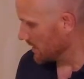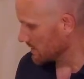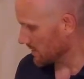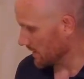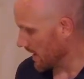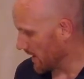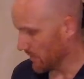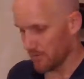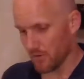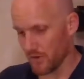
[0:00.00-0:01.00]
So yeah, I
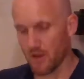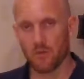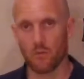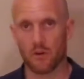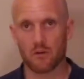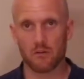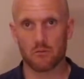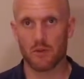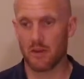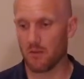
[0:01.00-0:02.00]
love going out in the winter and
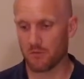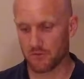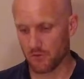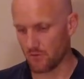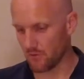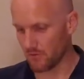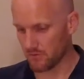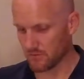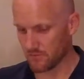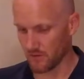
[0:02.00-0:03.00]
being able to,
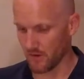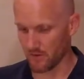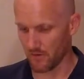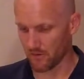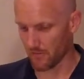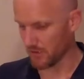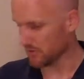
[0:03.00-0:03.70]
I know I've got my